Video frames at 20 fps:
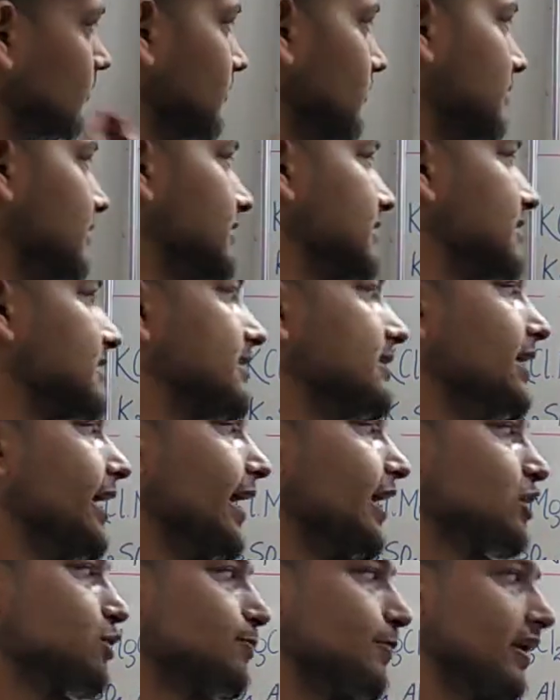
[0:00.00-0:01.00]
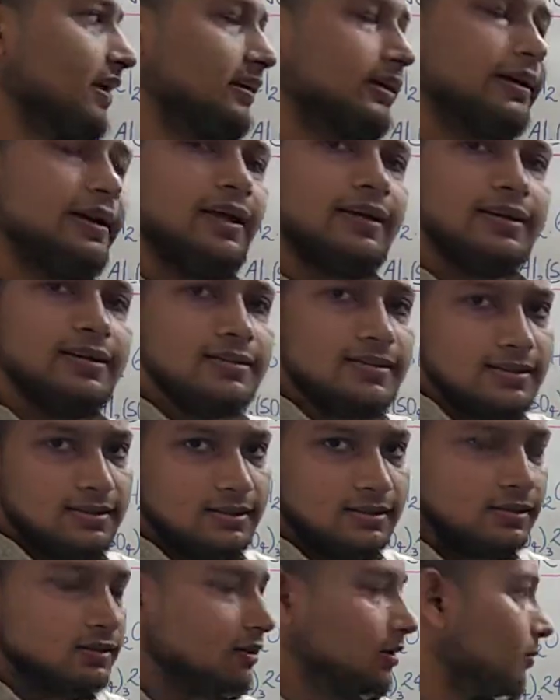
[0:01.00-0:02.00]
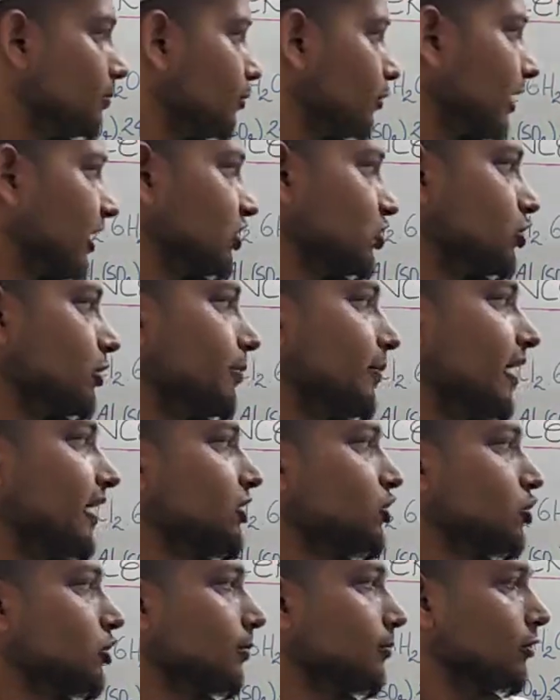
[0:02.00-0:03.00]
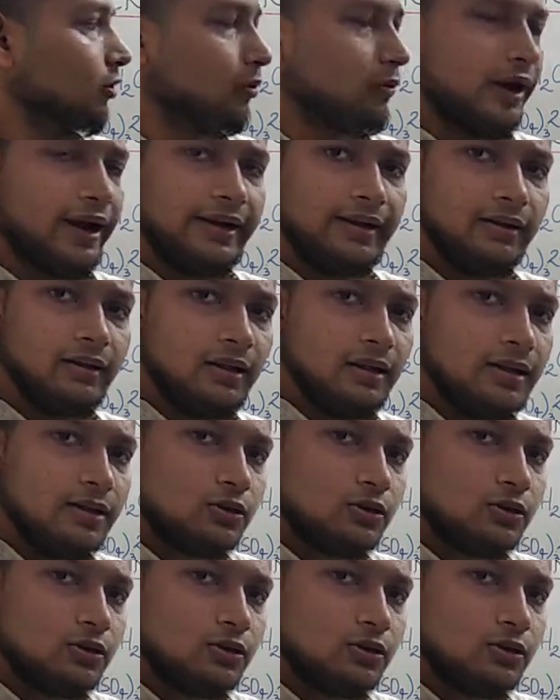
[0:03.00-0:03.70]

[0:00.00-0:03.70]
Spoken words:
This is the expected ions, potassium, magnesium, chloride.